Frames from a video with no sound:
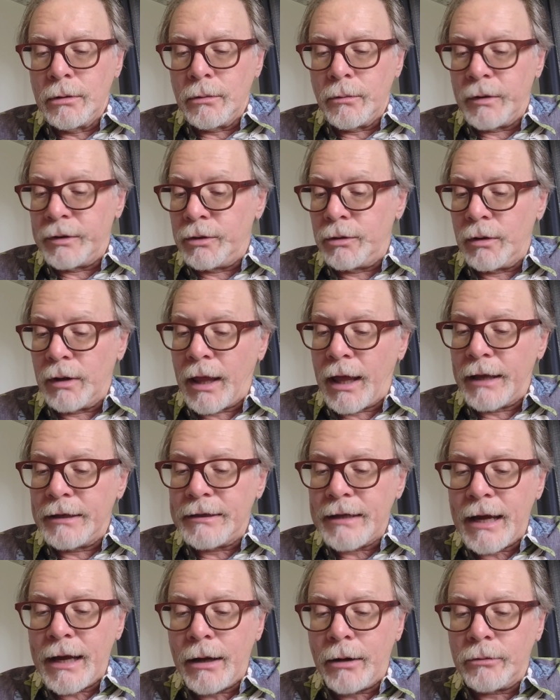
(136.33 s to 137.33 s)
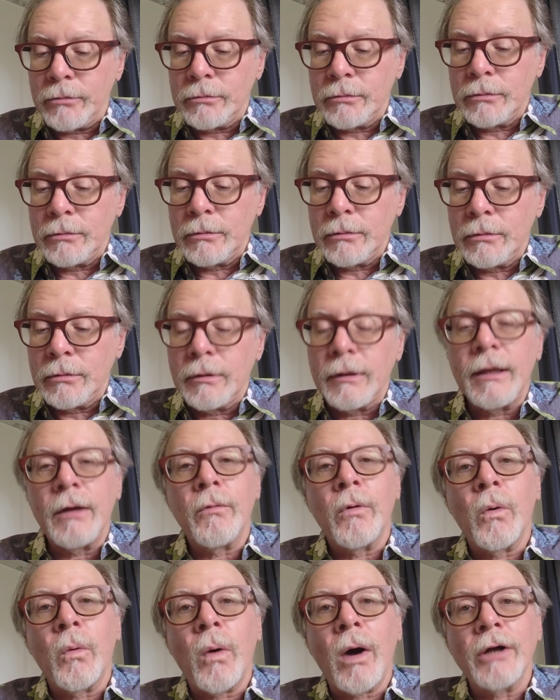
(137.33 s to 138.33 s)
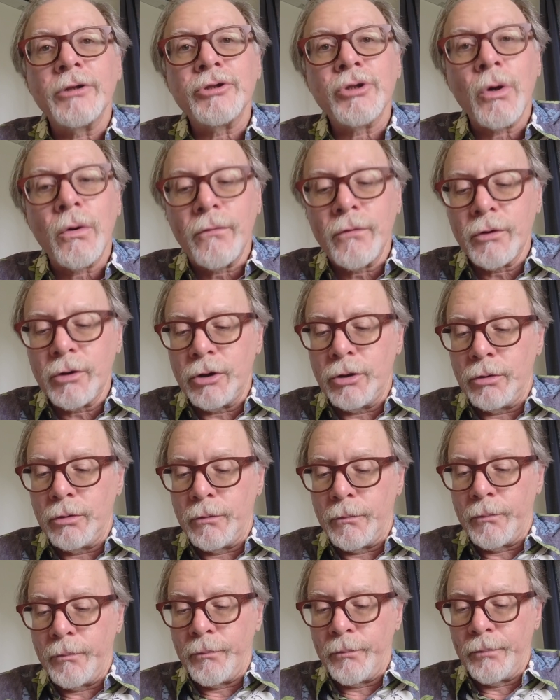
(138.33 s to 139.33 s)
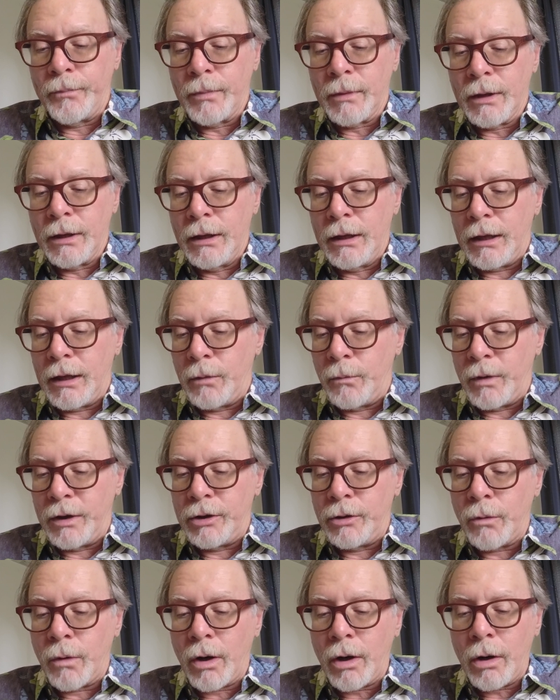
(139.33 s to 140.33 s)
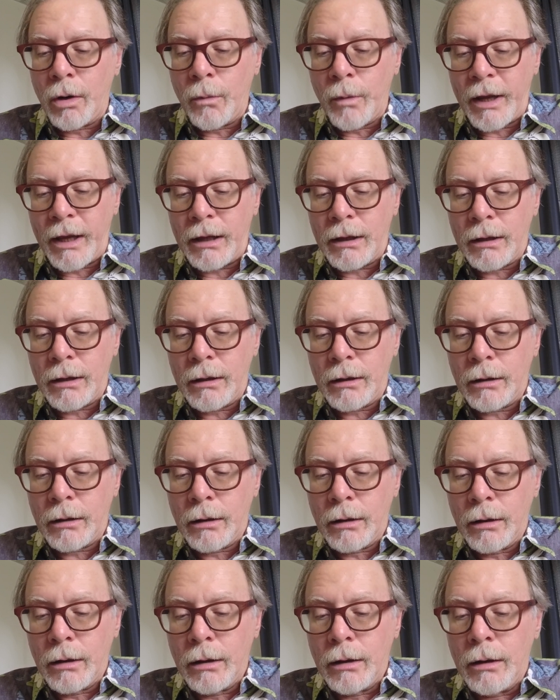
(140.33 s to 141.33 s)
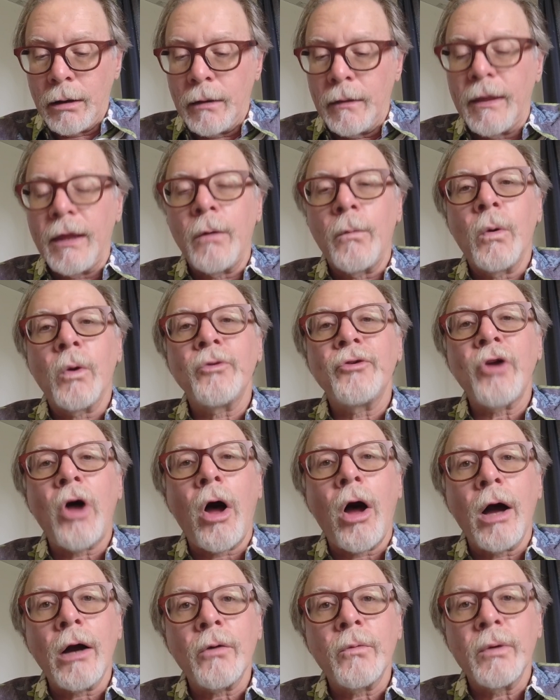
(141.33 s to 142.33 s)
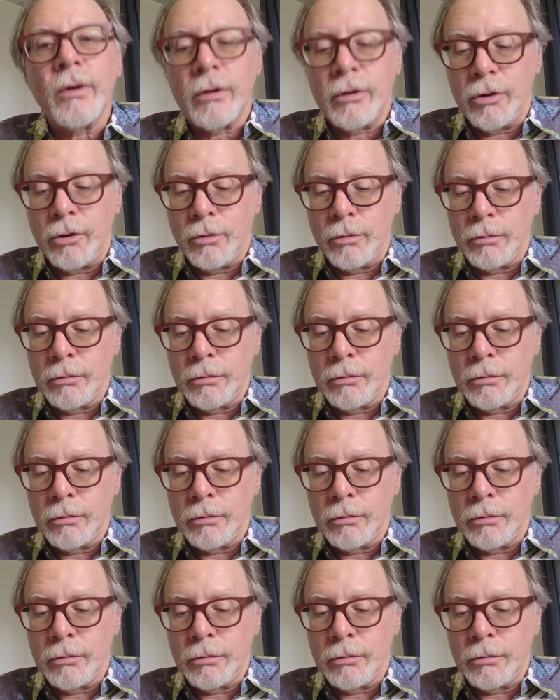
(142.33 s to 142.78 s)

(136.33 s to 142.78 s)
When you lie down, they will watch over you. And when you are awake, they will talk with you.